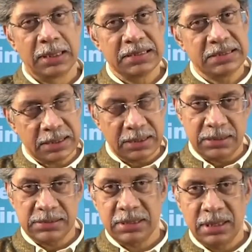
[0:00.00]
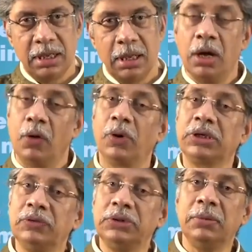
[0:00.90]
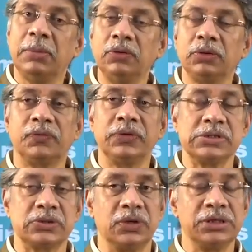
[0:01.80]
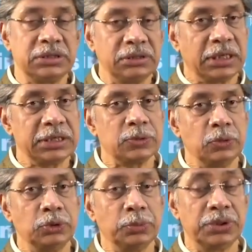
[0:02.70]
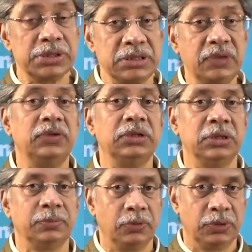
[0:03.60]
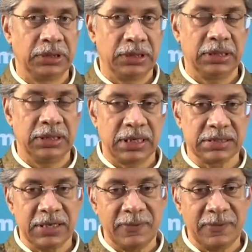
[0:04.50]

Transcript: Second is, whatever the amount of insolation that is going to be received in the polar areas,